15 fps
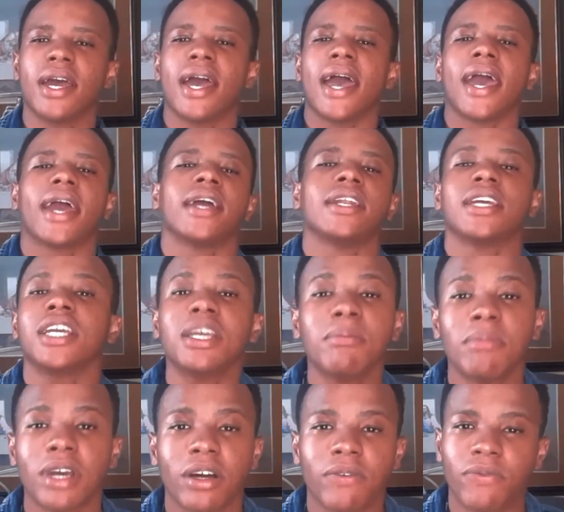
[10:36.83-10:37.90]
and
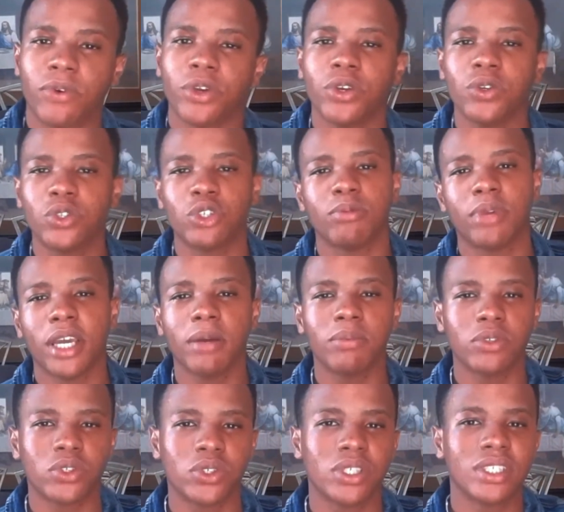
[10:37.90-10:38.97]
email for you to be able
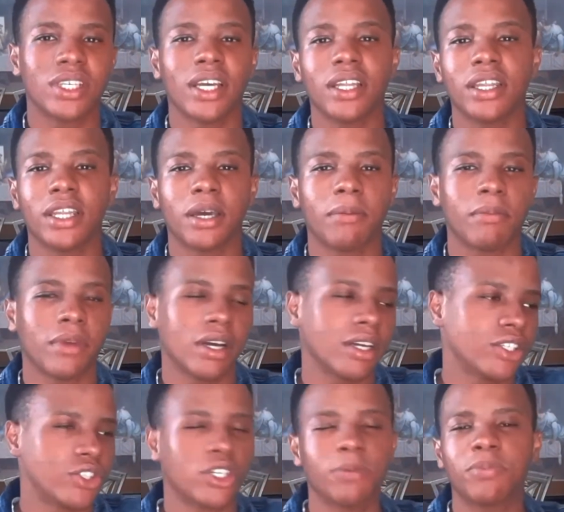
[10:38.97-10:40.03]
to send them a
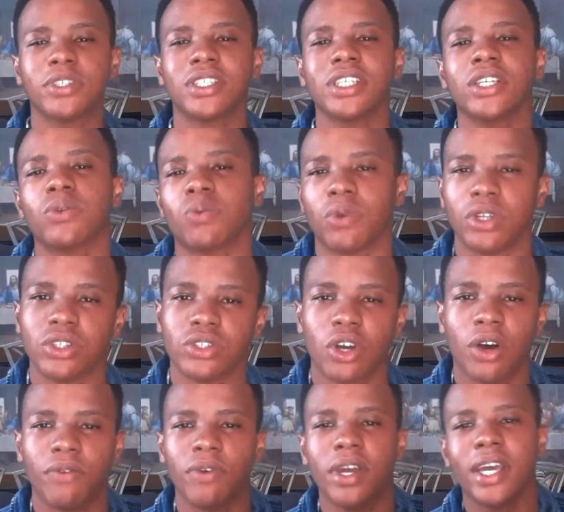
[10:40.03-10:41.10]
drip sequence
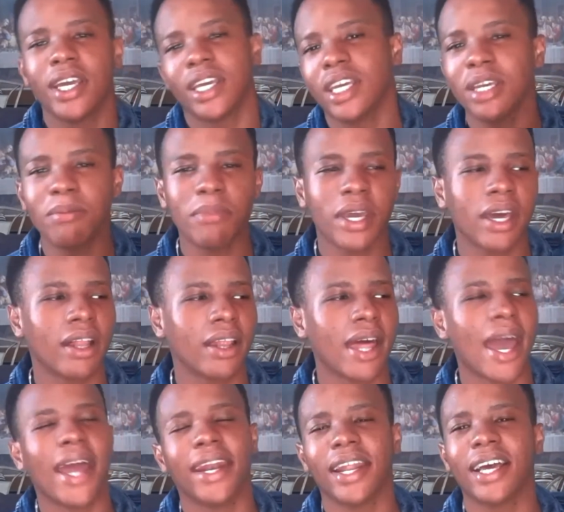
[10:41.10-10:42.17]
of email
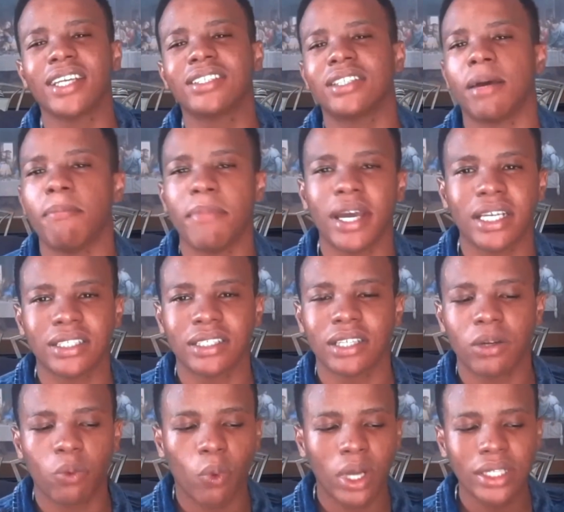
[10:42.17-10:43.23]
and SMS.
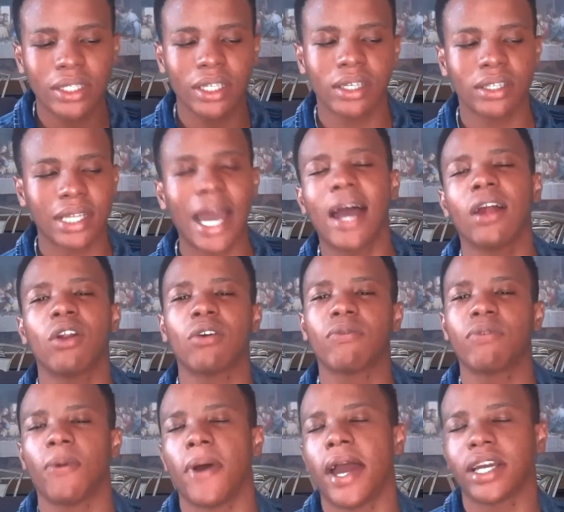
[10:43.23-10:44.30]
And what the
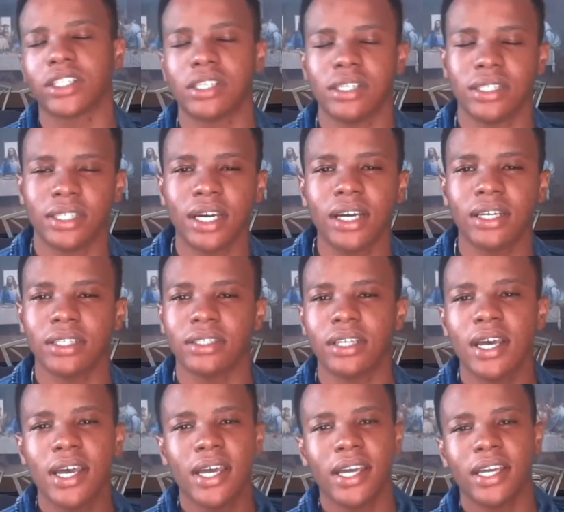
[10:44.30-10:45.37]
Dialogflow actually does
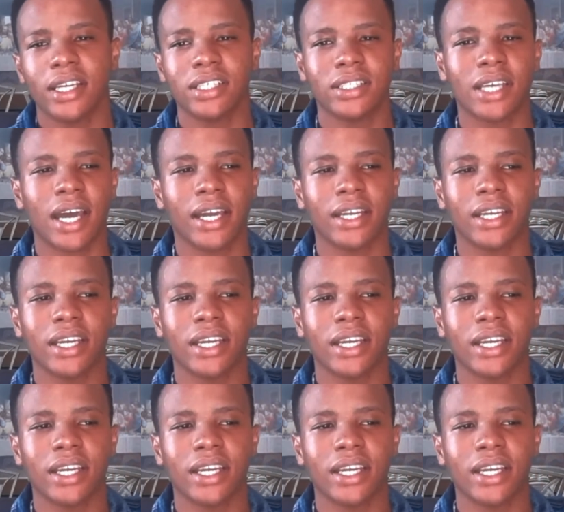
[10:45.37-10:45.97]
is that